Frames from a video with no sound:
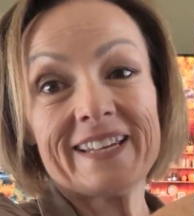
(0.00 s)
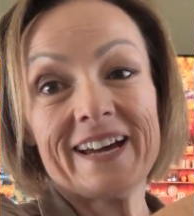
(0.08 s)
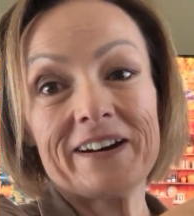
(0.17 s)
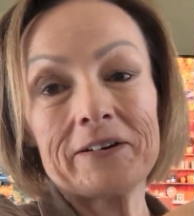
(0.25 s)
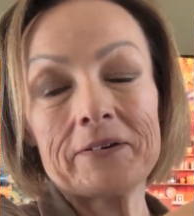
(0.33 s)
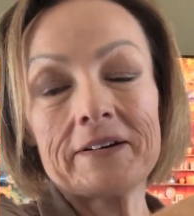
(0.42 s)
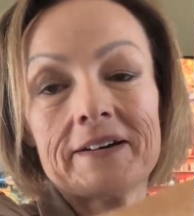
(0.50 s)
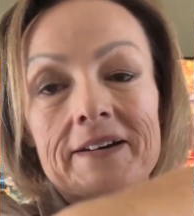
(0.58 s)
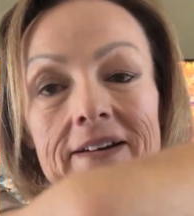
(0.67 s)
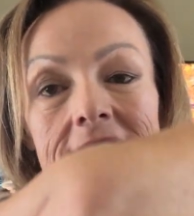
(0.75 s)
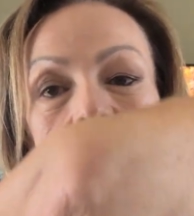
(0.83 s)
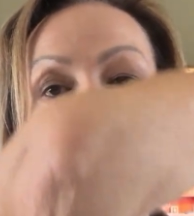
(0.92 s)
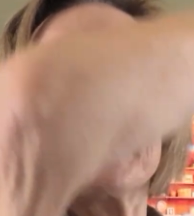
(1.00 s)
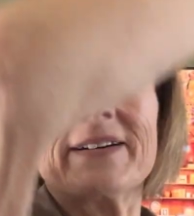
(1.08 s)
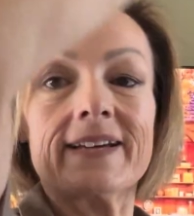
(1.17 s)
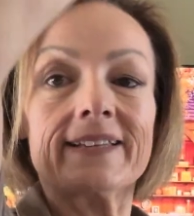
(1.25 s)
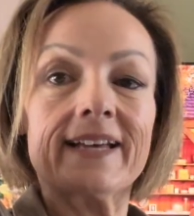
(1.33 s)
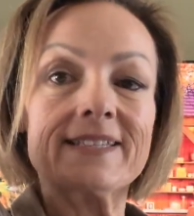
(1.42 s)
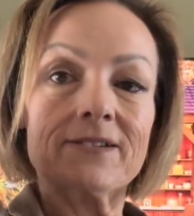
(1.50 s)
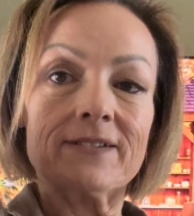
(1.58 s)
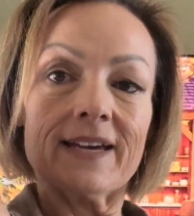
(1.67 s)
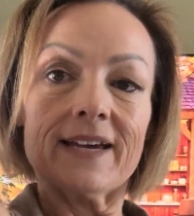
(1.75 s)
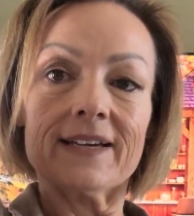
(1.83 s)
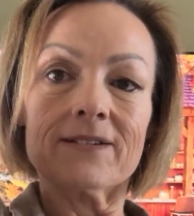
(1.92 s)
now. You know what, and that's
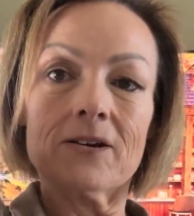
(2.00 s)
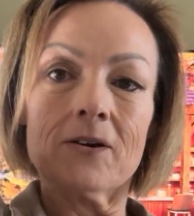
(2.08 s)
okay.